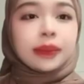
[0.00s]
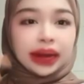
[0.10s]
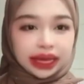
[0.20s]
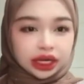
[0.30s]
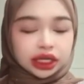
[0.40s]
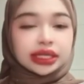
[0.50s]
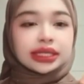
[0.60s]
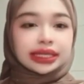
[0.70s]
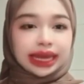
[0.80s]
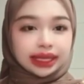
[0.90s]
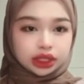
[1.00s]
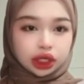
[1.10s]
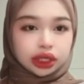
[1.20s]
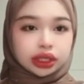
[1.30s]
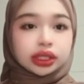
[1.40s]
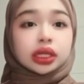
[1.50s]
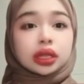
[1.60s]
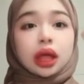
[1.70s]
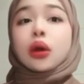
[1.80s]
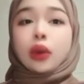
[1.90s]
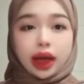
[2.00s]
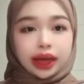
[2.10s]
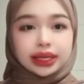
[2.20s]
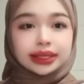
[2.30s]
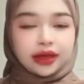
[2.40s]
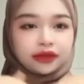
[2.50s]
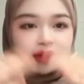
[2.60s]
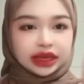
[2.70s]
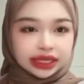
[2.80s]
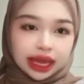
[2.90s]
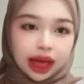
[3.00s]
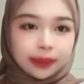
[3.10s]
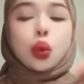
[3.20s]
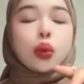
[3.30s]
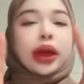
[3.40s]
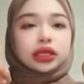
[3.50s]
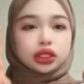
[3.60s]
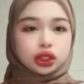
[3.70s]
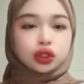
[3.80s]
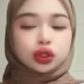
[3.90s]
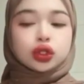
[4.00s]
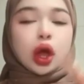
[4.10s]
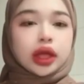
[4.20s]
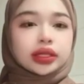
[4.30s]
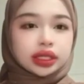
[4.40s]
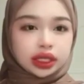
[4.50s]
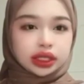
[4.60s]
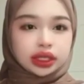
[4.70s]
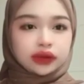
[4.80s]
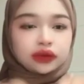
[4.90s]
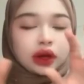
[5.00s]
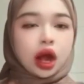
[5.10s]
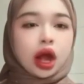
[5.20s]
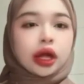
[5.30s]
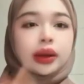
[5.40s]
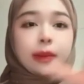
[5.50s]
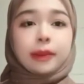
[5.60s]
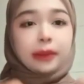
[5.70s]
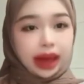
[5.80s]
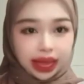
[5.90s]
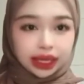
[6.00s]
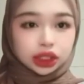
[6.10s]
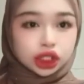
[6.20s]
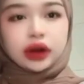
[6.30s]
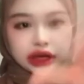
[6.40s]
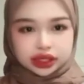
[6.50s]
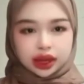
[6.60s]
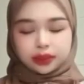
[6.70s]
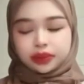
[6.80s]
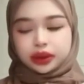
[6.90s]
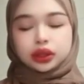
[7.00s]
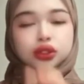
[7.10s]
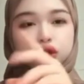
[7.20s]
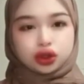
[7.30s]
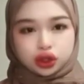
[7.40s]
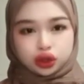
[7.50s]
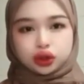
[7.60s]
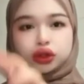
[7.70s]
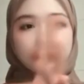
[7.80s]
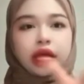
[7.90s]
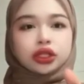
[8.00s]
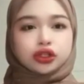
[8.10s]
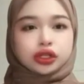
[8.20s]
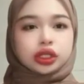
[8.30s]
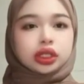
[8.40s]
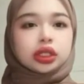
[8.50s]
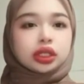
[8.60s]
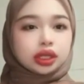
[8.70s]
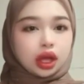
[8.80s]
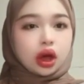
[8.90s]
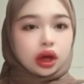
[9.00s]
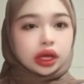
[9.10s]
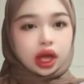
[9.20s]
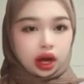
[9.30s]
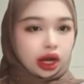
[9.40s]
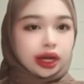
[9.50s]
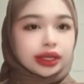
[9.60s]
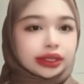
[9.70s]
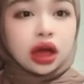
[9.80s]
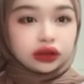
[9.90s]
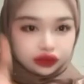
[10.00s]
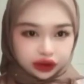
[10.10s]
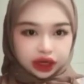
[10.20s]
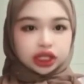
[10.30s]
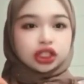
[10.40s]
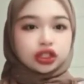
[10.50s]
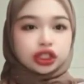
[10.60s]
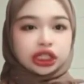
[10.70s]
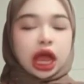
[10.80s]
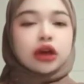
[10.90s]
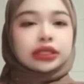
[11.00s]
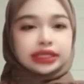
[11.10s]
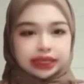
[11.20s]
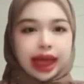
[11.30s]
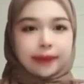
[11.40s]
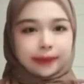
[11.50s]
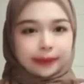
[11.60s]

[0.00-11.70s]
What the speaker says: Players take turns clockwise facing up. When 2 consecutive cards match, for example, 2 natural law cards, first to shout snap